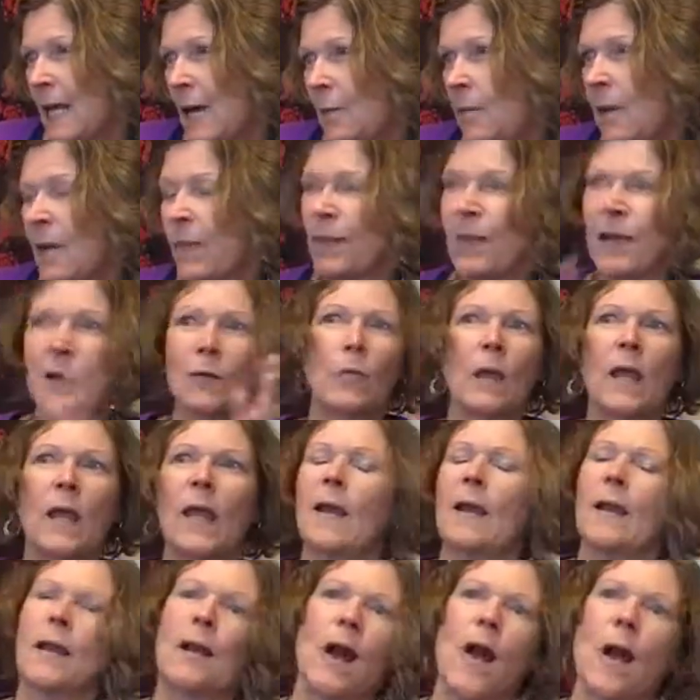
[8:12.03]
But then we
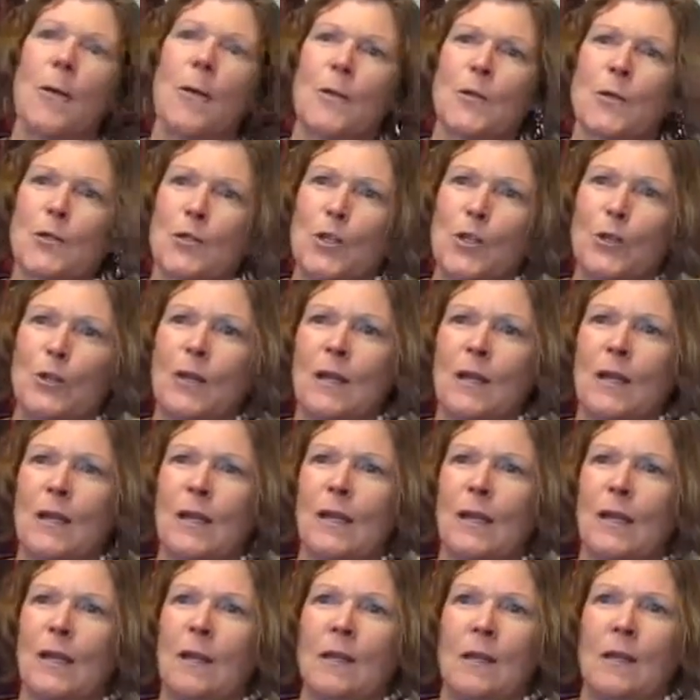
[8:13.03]
had an
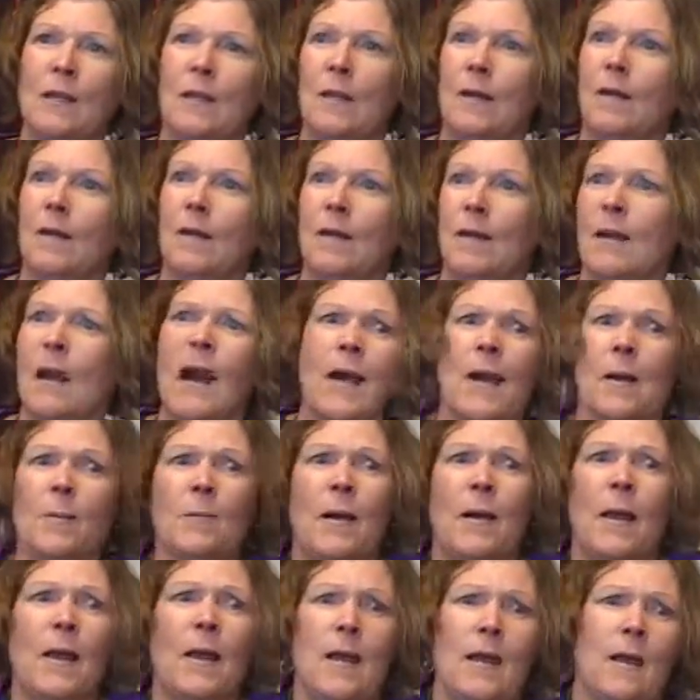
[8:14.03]
opportunity, kind of
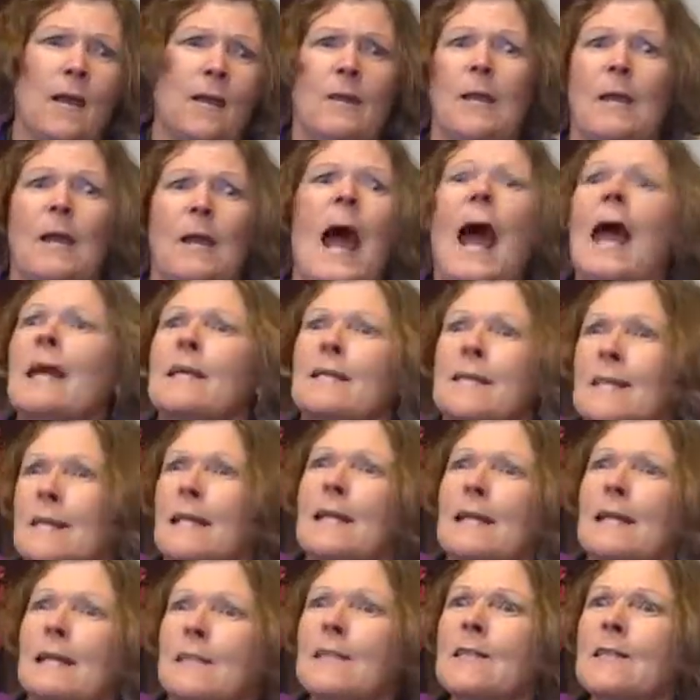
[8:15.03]
by accident.